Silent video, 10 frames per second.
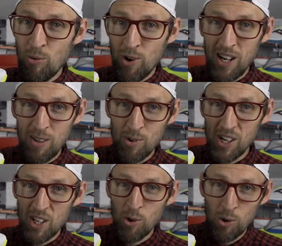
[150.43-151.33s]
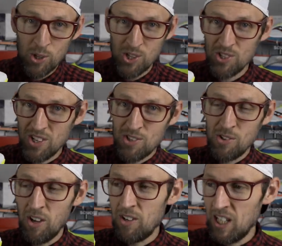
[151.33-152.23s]
really, really cautious as
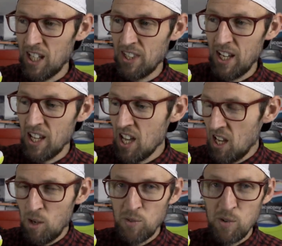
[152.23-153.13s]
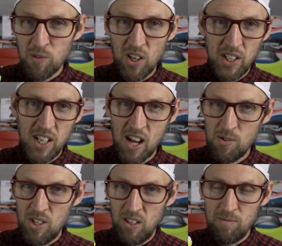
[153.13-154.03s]
you're going down there. If you fly
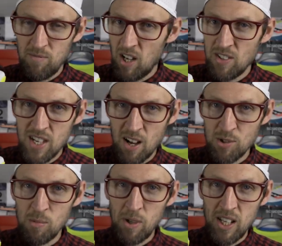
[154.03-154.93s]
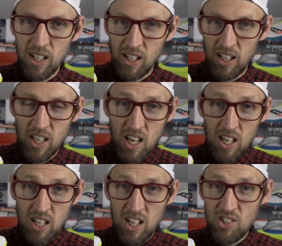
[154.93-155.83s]
down, you're undoubtedly going to
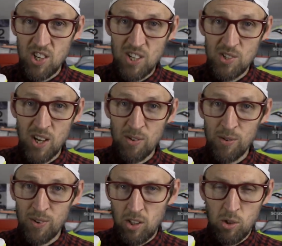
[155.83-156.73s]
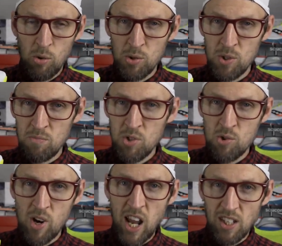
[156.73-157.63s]
injure yourself, going to cause some
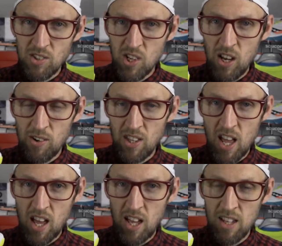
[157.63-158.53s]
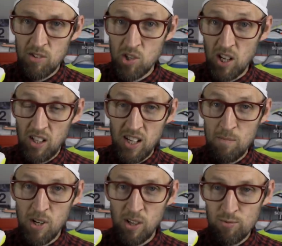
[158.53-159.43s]
strains here and there. Certainly
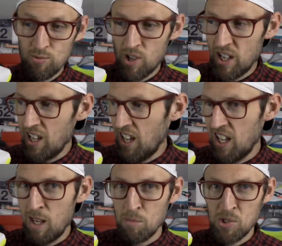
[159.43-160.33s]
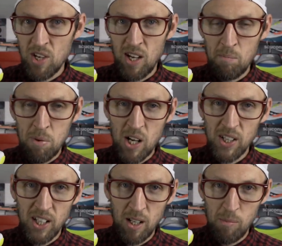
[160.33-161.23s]
my right hip started
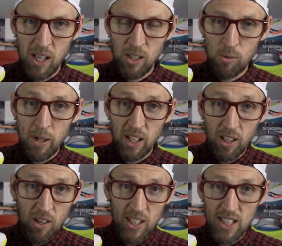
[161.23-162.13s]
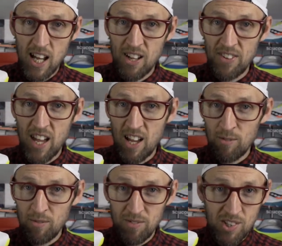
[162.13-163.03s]
barking at me a little bit going down that
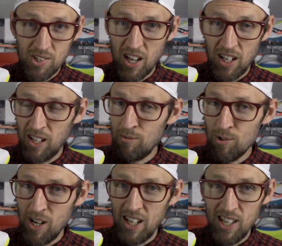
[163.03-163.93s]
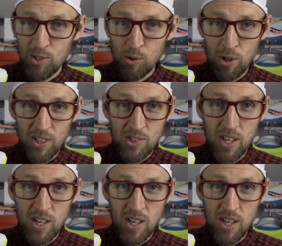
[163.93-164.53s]
descent. It really is quite